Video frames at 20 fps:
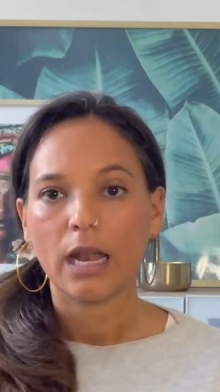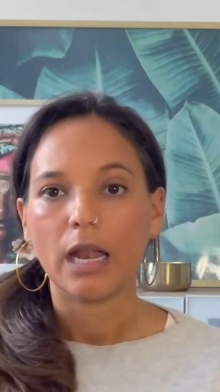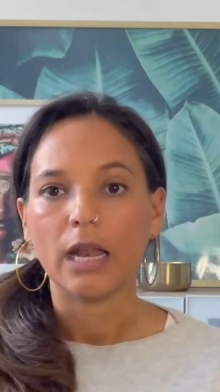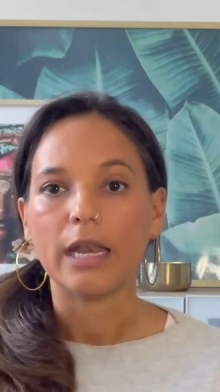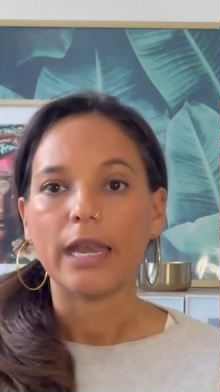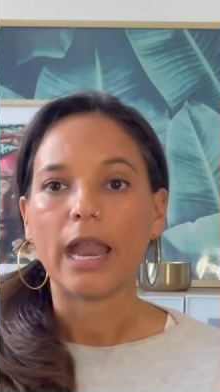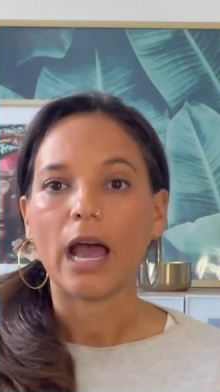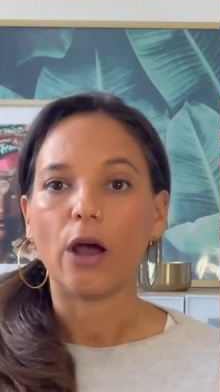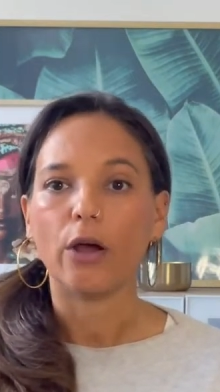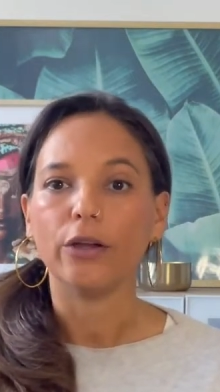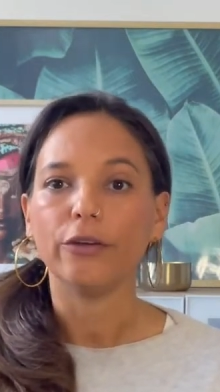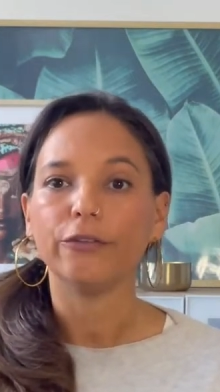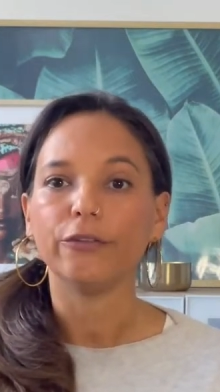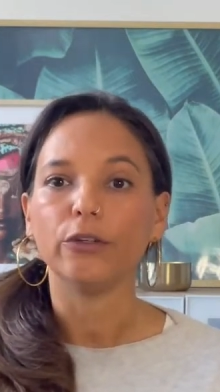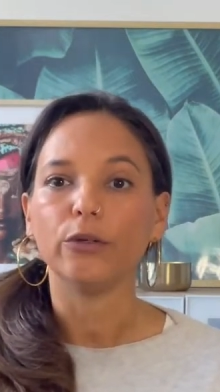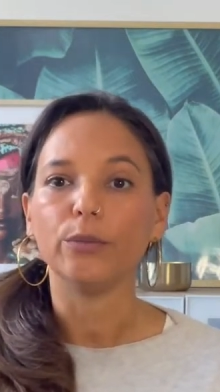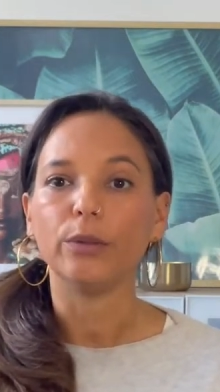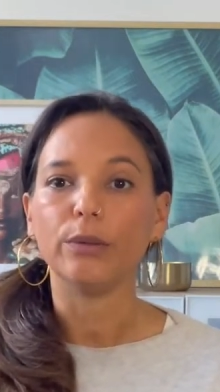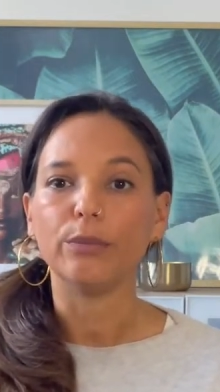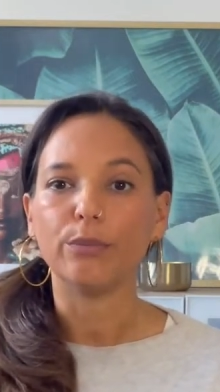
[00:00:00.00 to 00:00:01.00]
Now, if
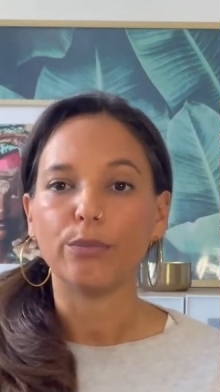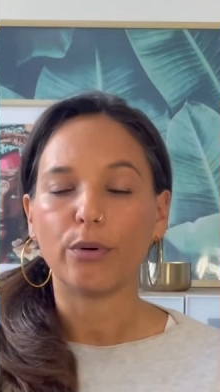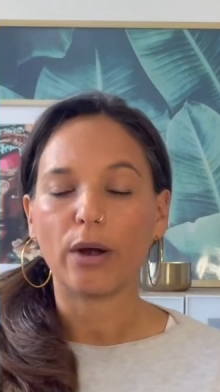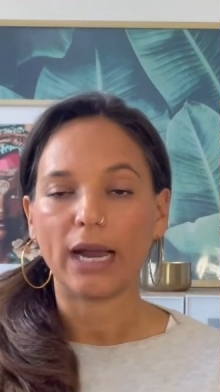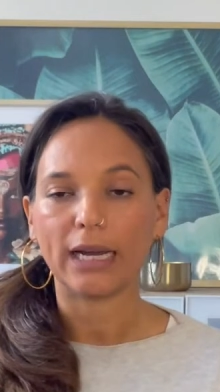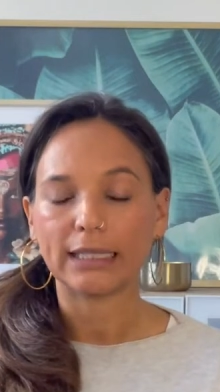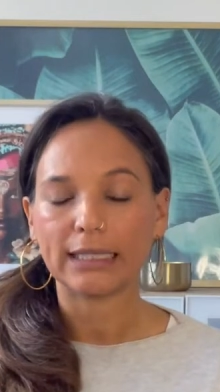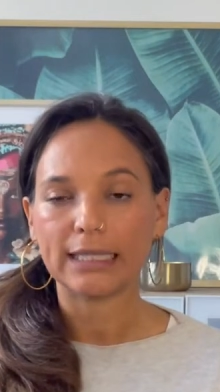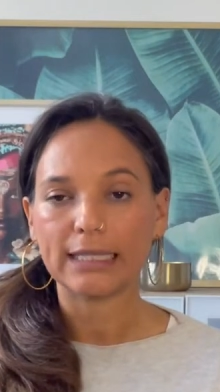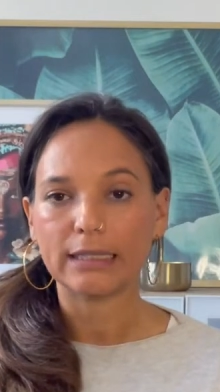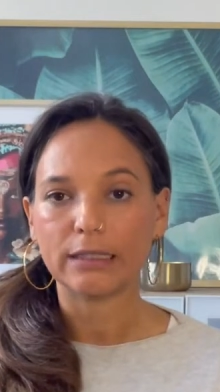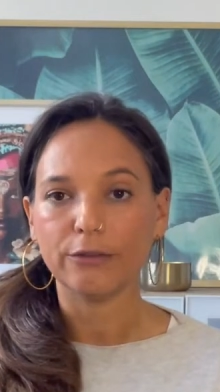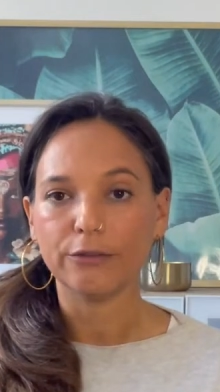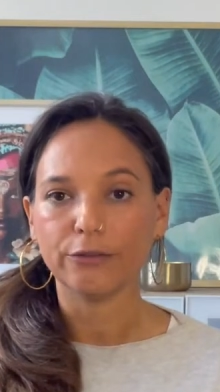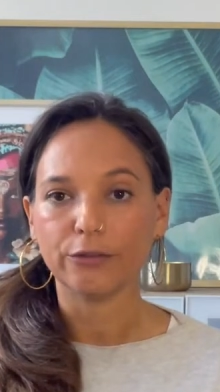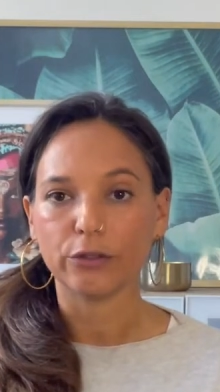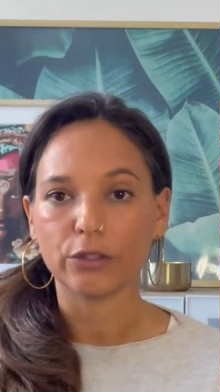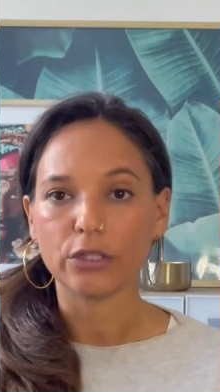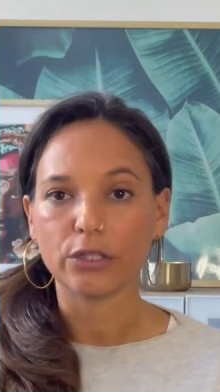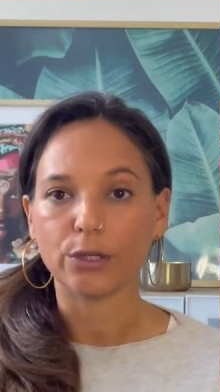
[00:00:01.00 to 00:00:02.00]
you've been practicing
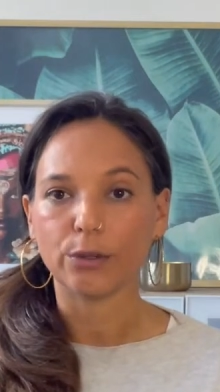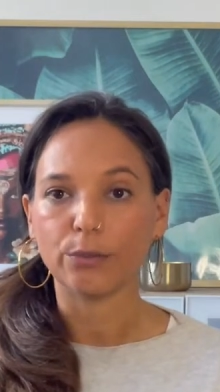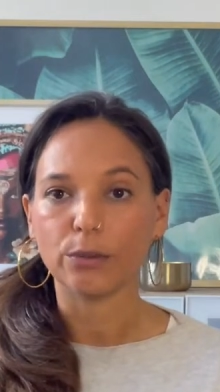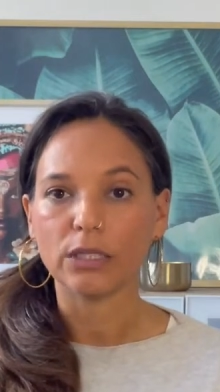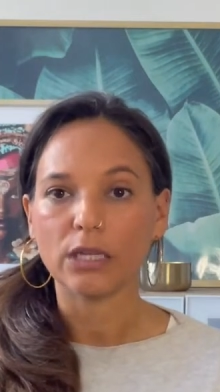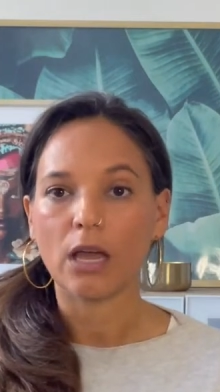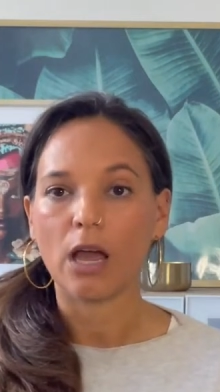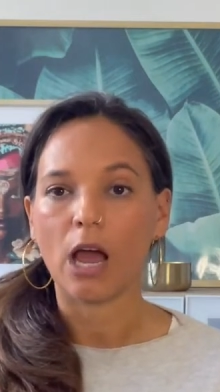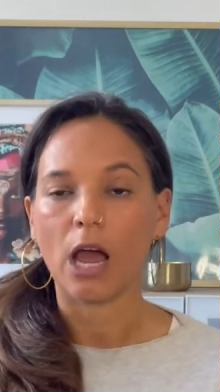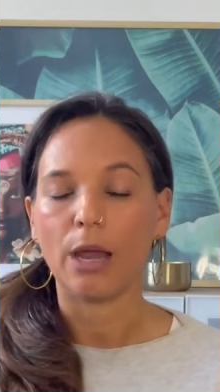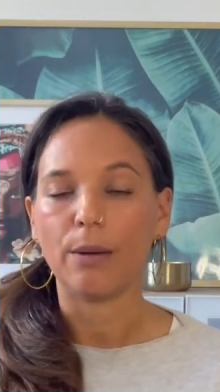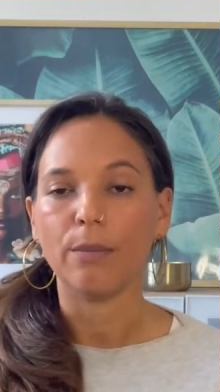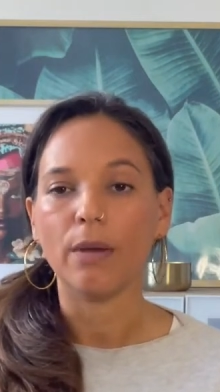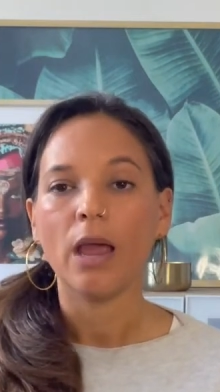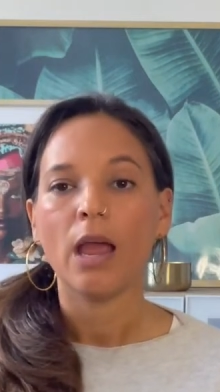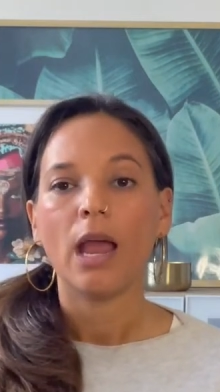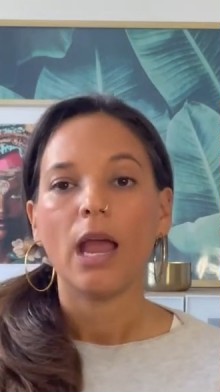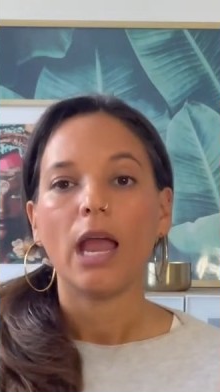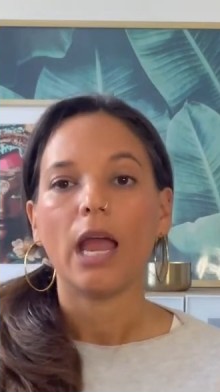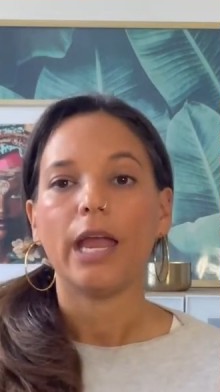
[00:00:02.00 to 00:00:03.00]
for some time
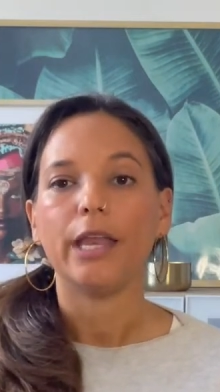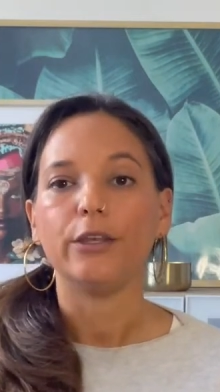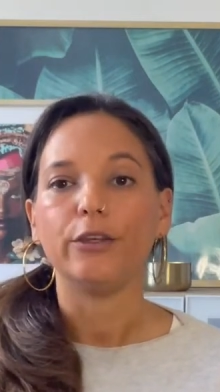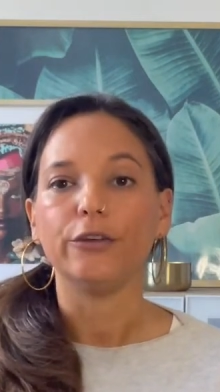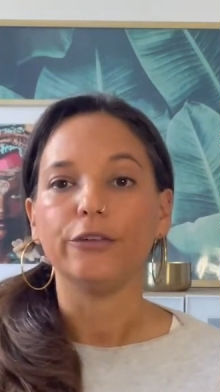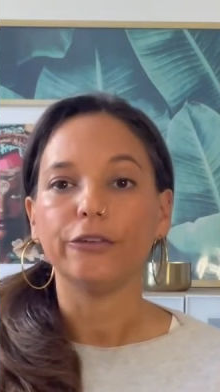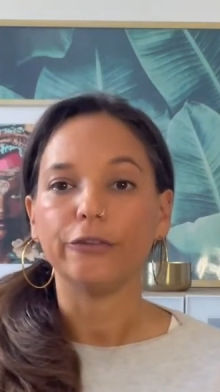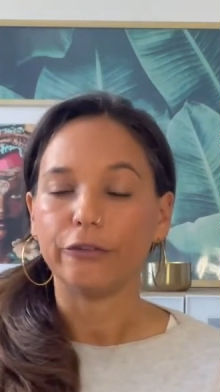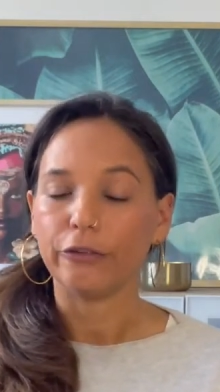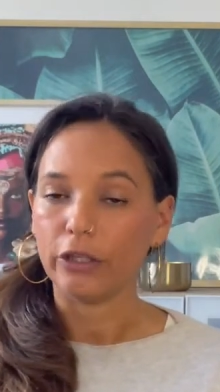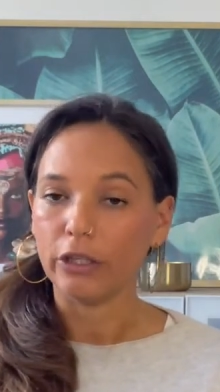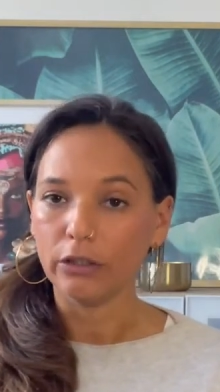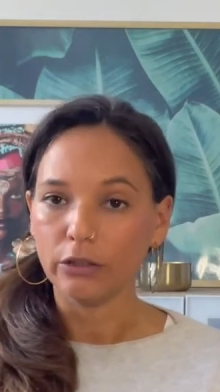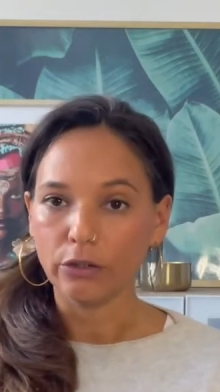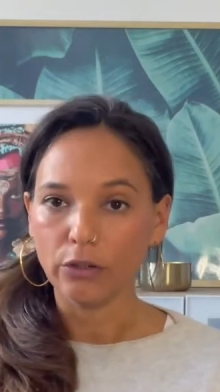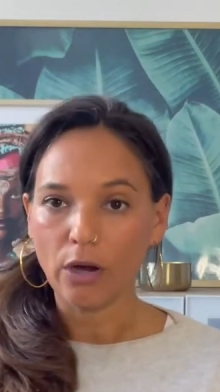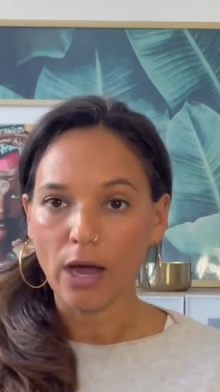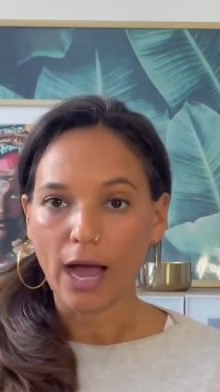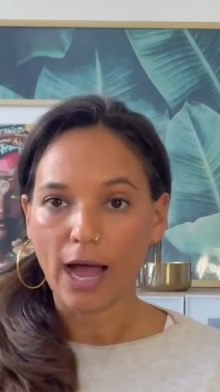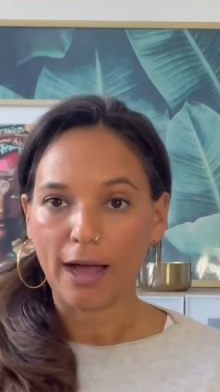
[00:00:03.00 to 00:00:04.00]
and you feel
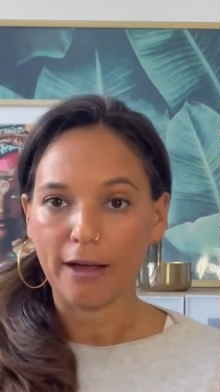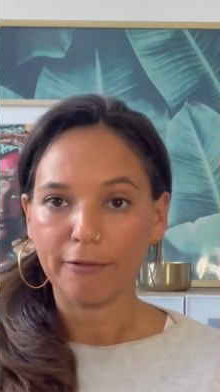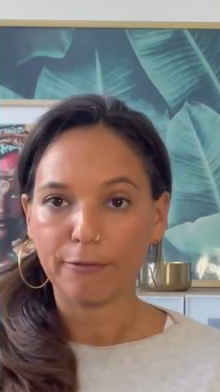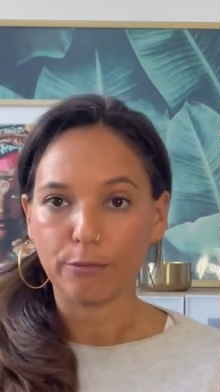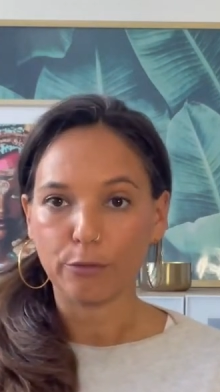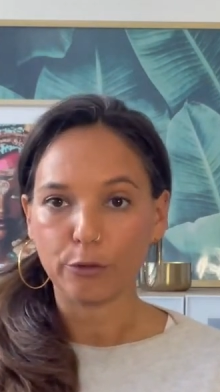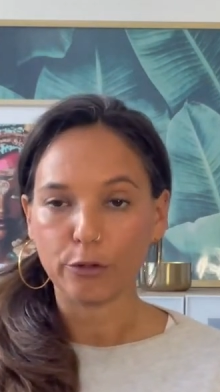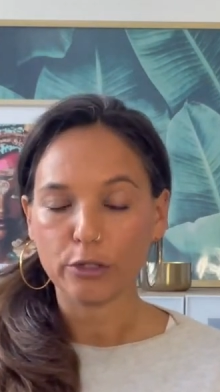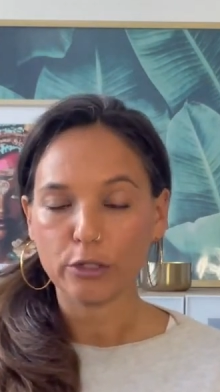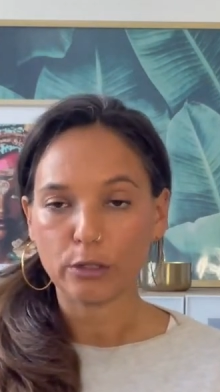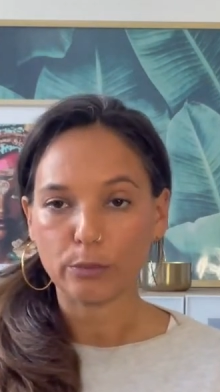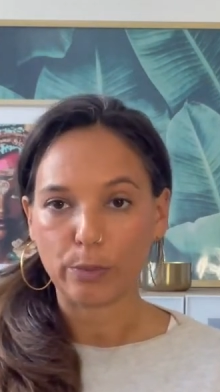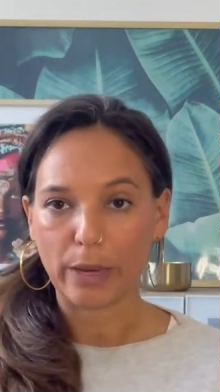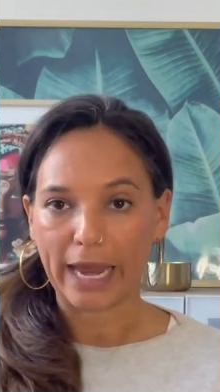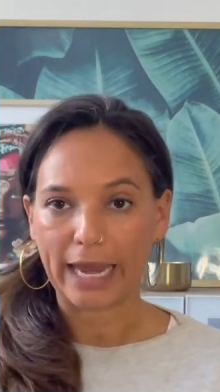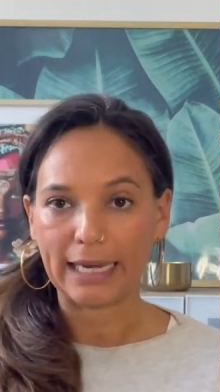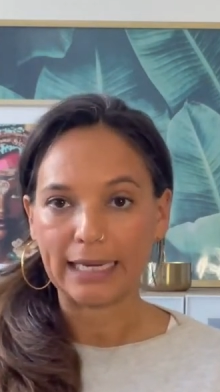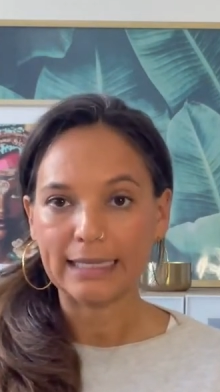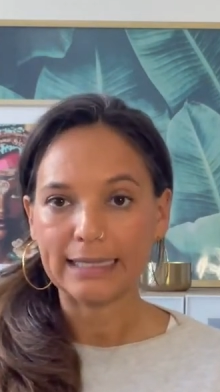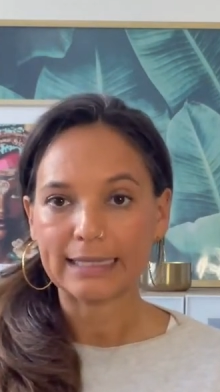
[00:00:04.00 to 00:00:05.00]
you have more
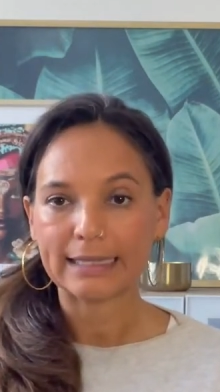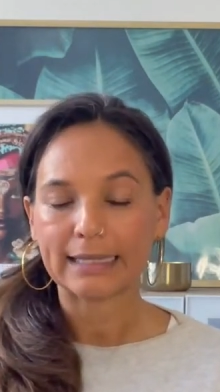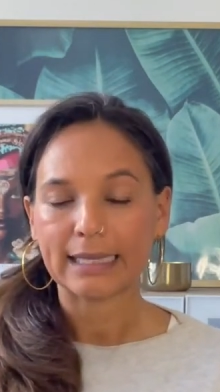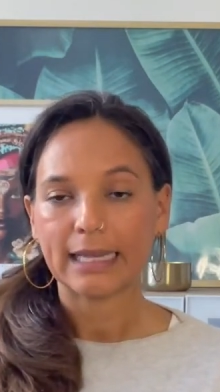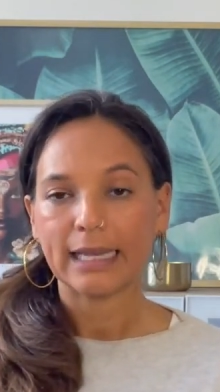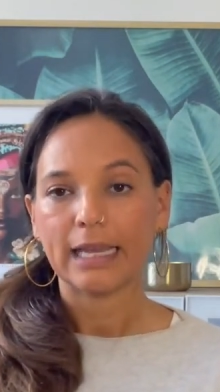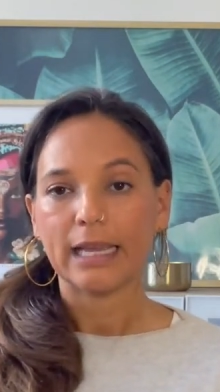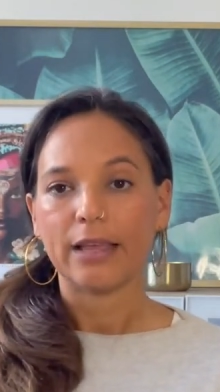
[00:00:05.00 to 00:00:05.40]
space,